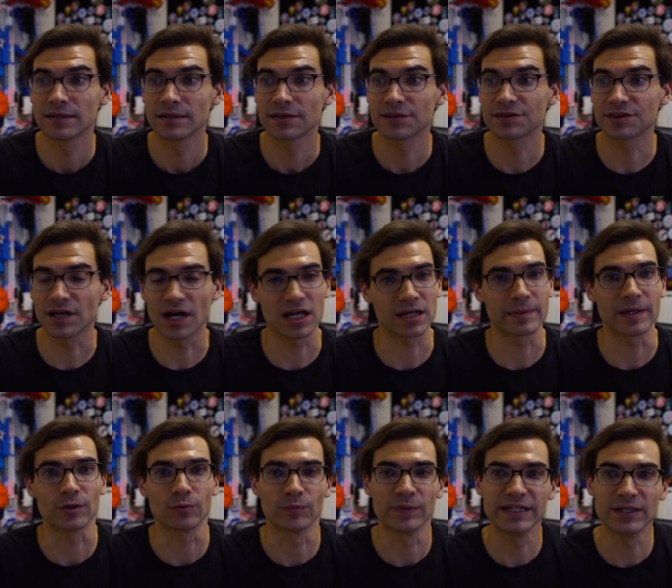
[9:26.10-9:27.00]
thought
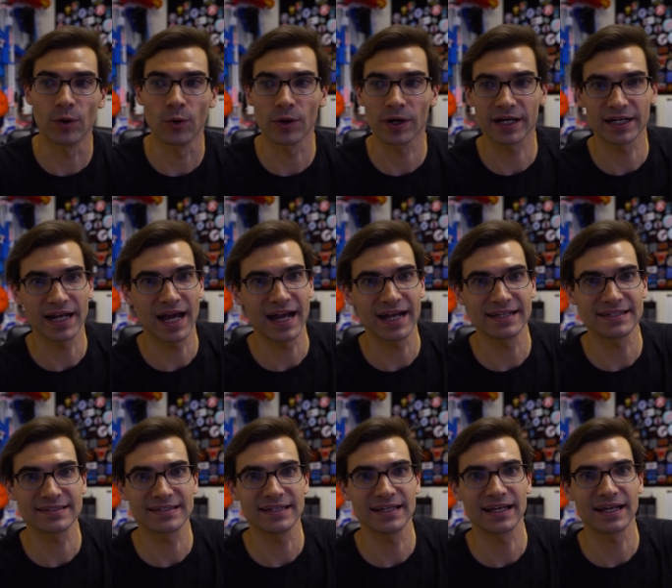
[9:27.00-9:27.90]
about
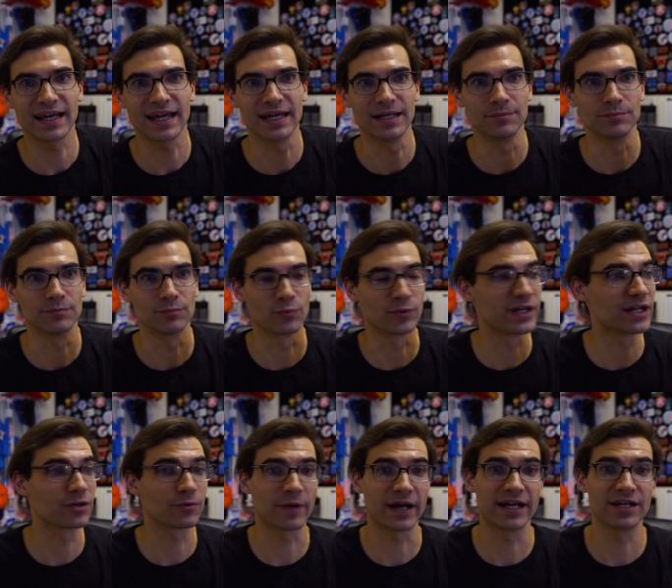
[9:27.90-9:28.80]
reorganizing and
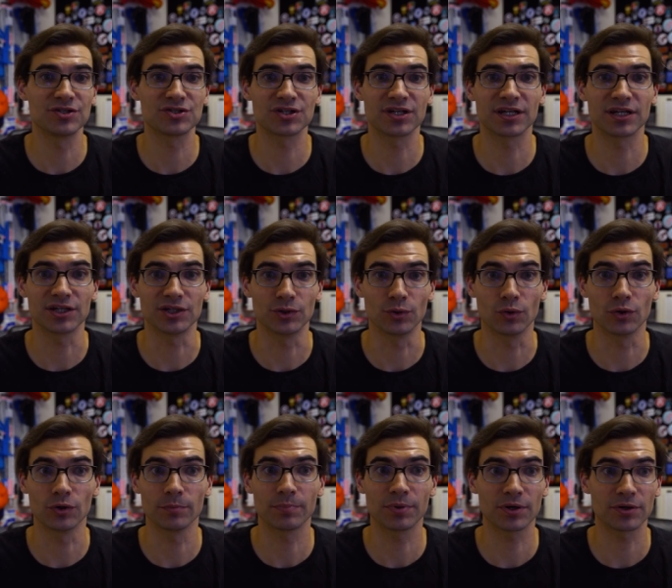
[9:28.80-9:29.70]
rearranging
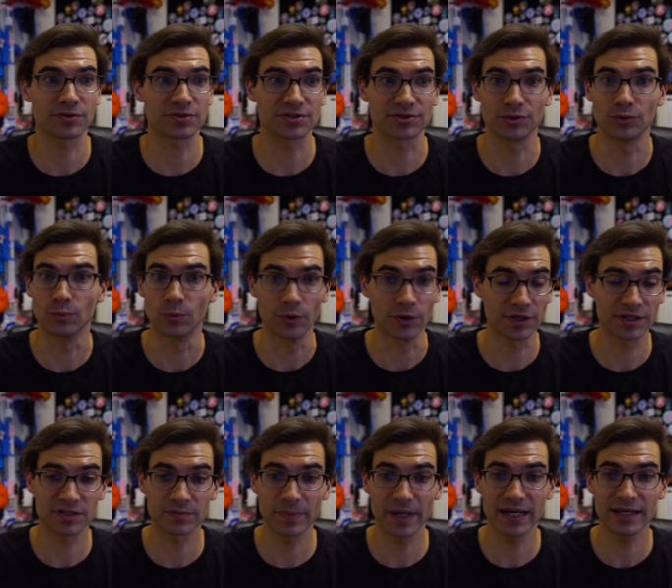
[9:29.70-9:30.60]
your personal
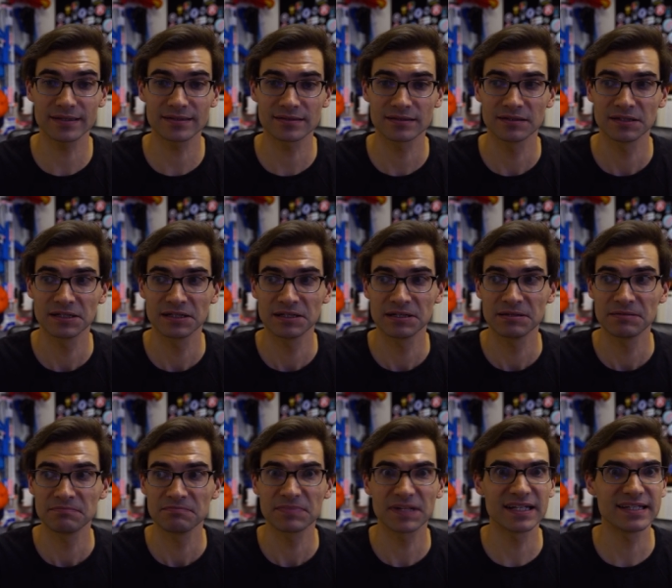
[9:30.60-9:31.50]
workspace,
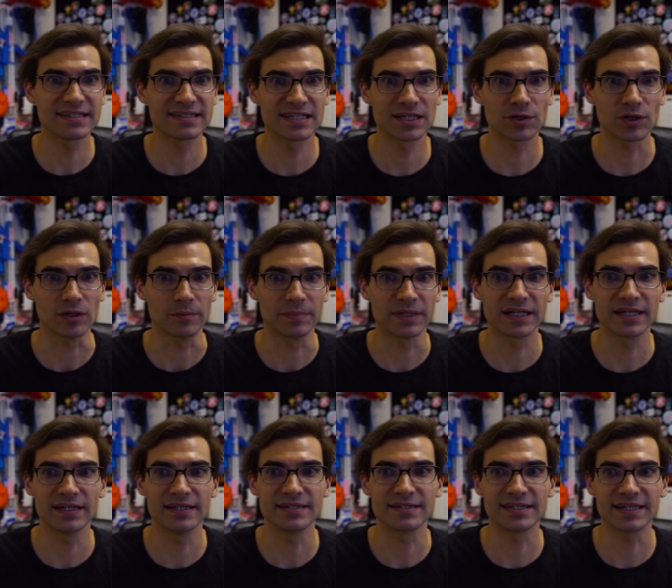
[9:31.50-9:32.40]
consider it
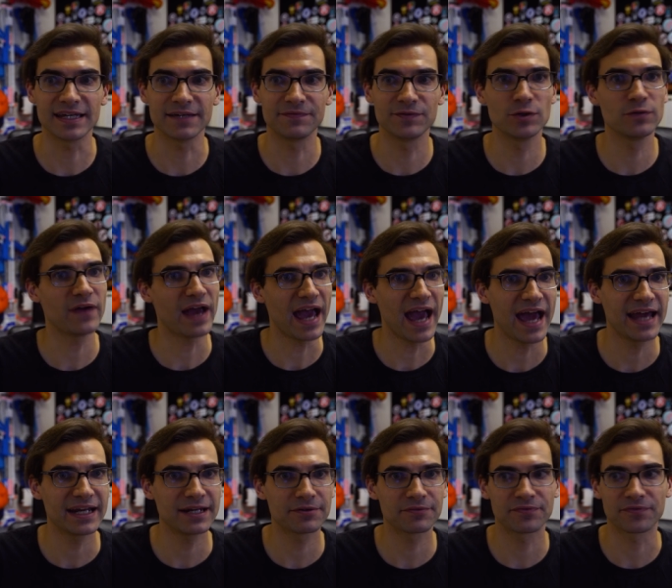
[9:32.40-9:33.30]
because if you've
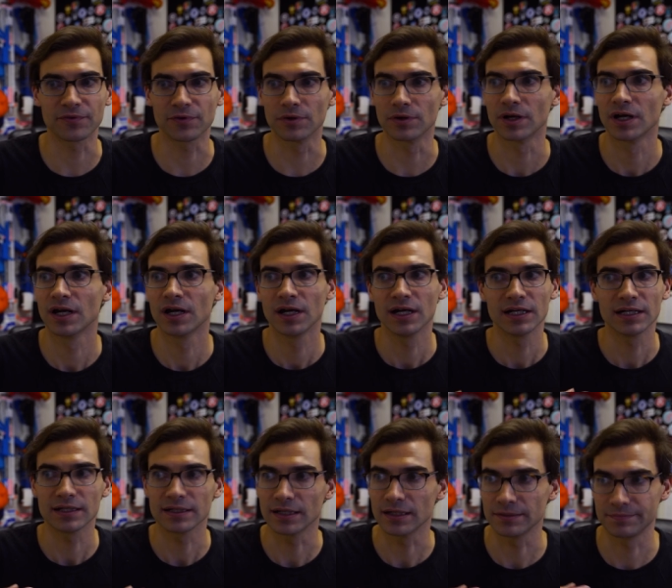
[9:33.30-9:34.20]
had it for
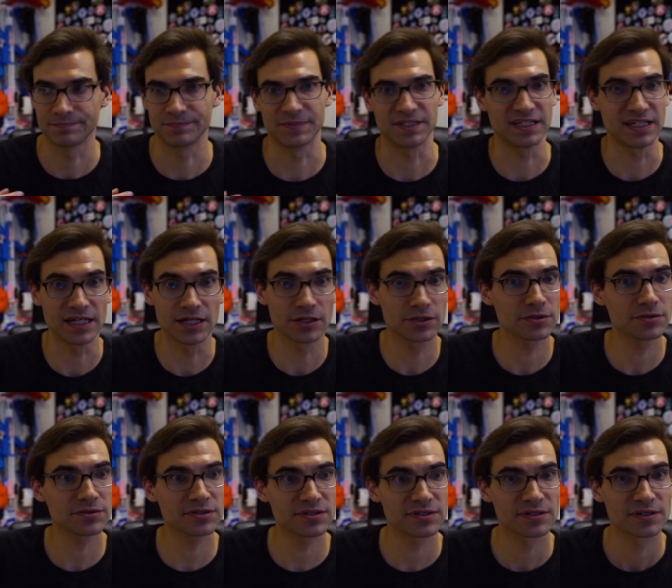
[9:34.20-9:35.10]

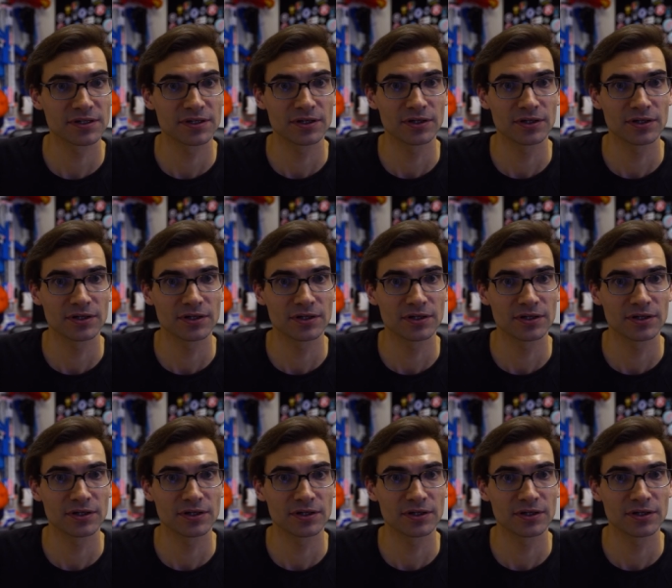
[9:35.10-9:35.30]
years,